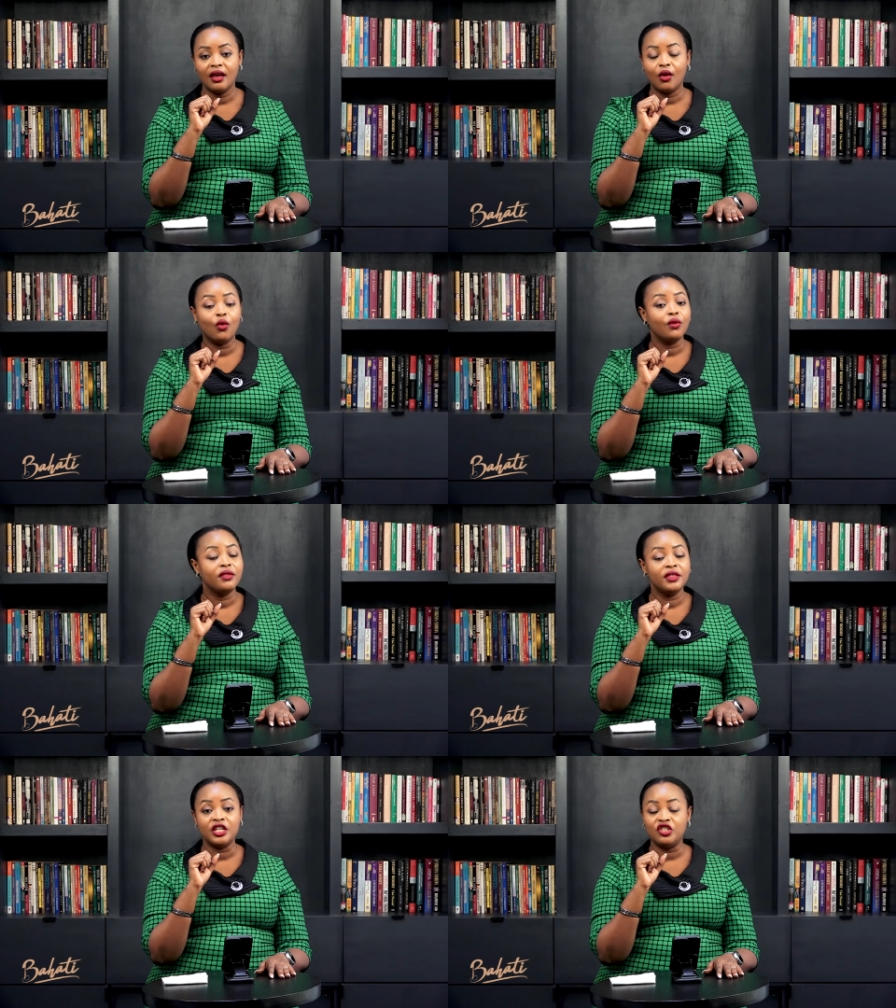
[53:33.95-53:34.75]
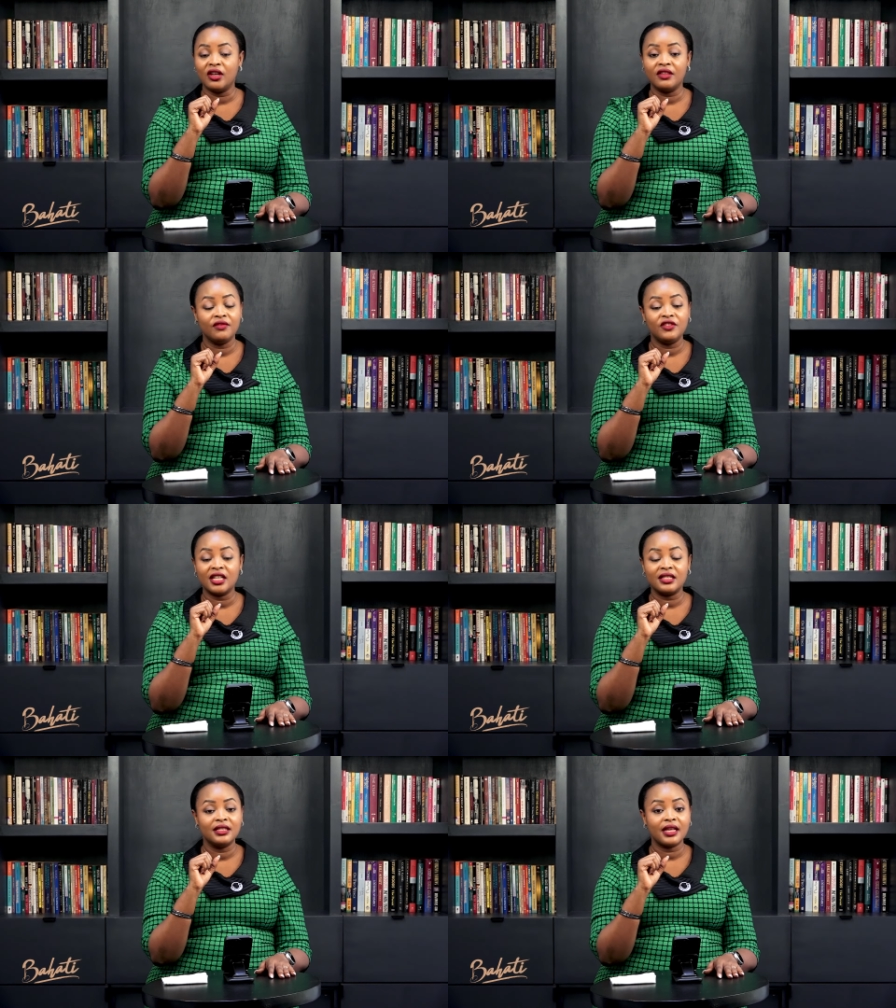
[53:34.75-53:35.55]
Or they, they've
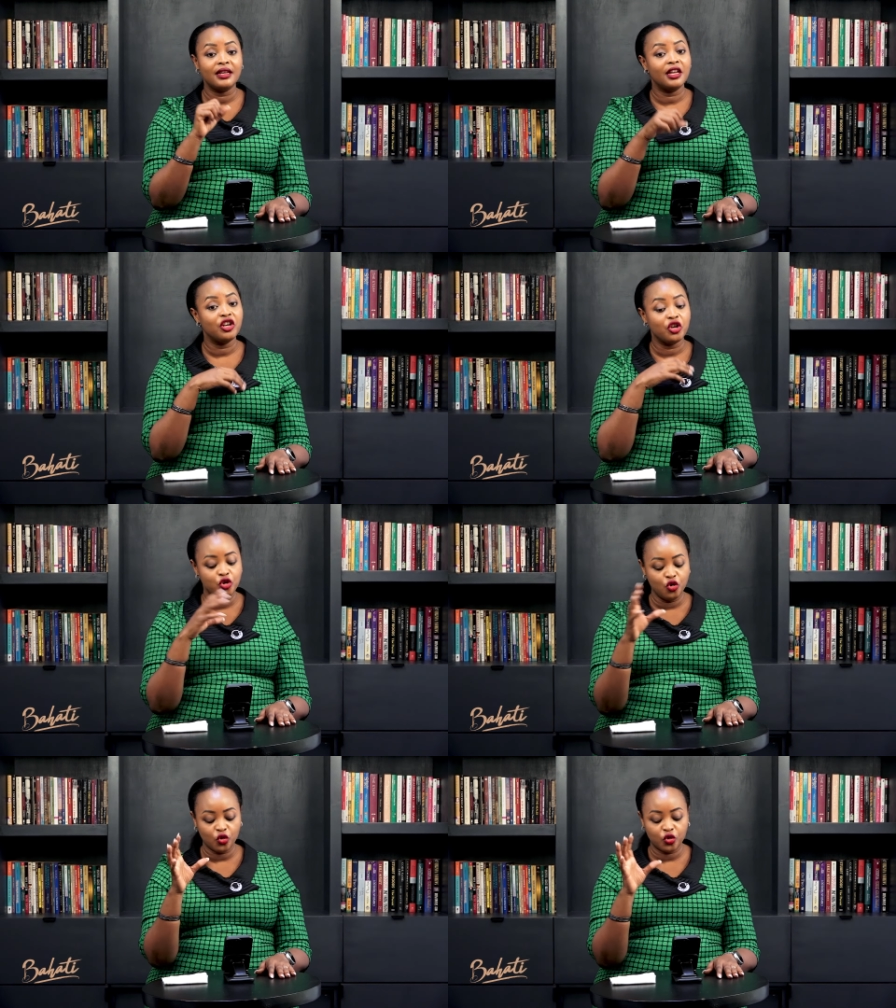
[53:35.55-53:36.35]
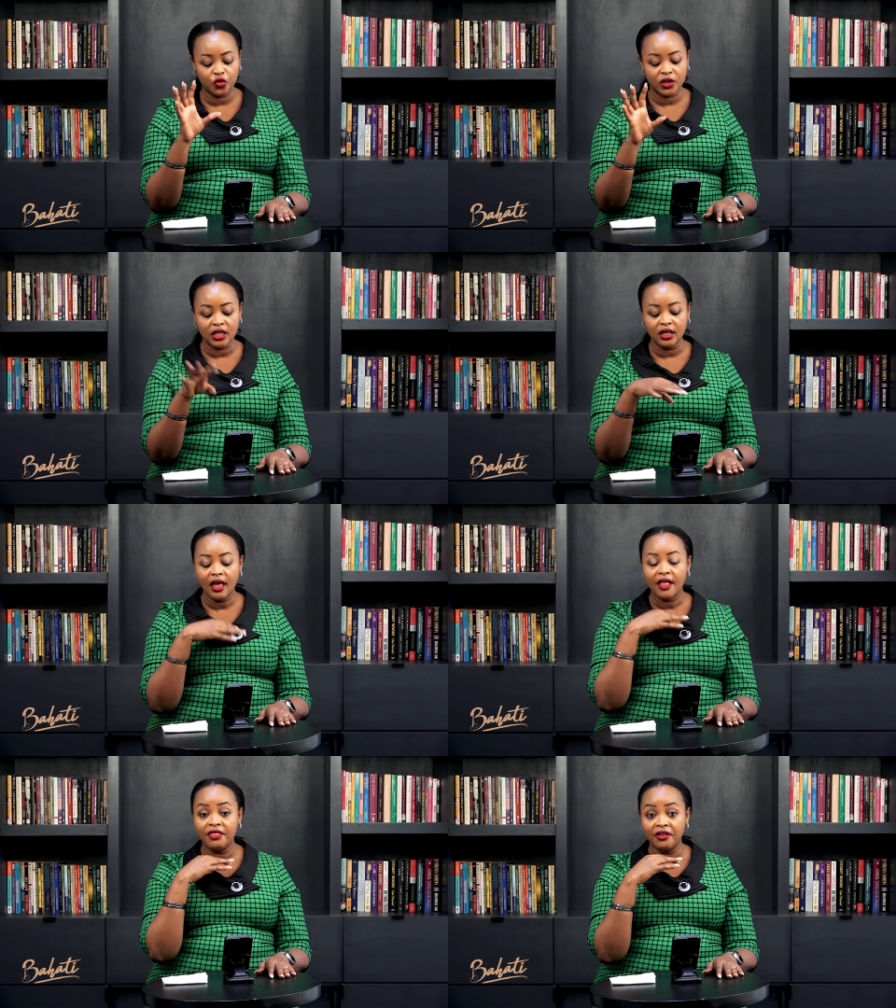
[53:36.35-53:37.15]
just decided not to see
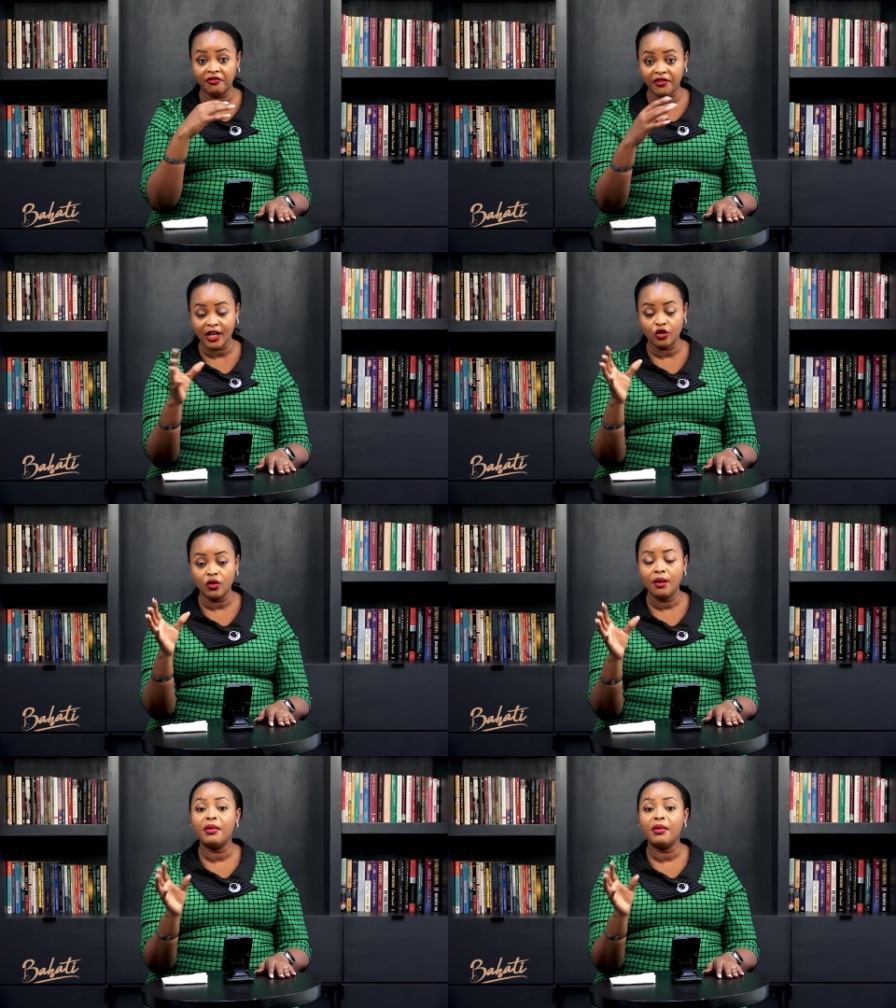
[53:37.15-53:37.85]
the value.